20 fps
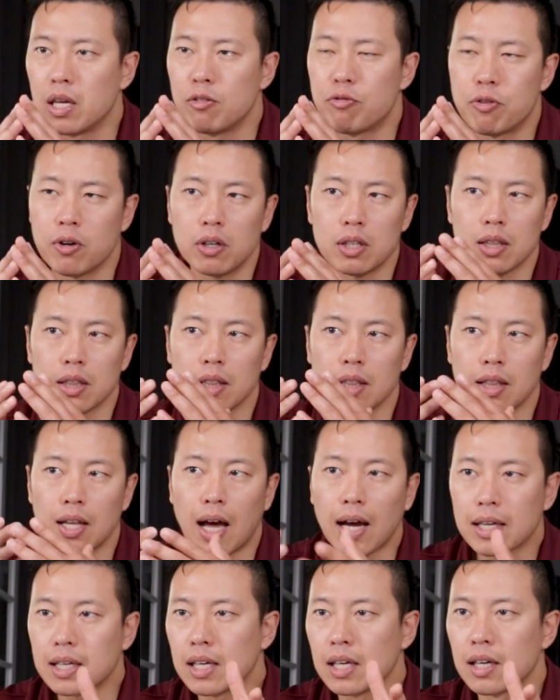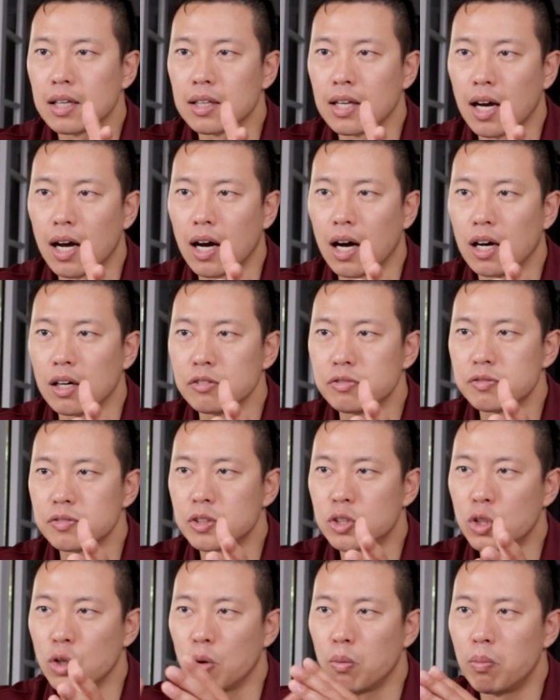if you're lucky
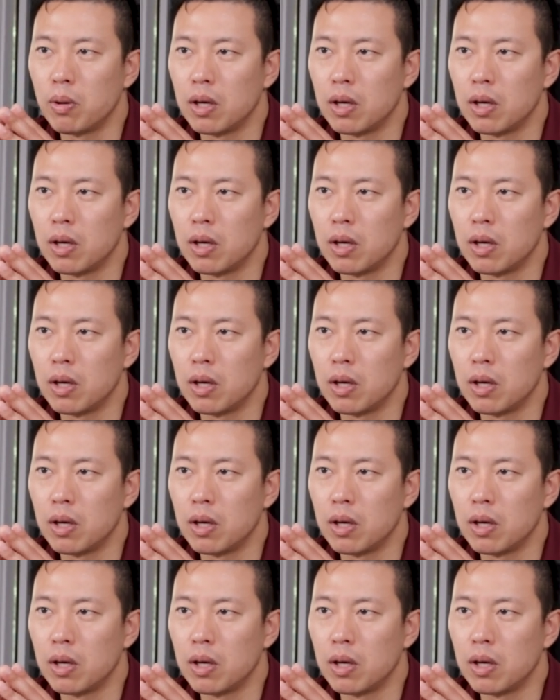enough to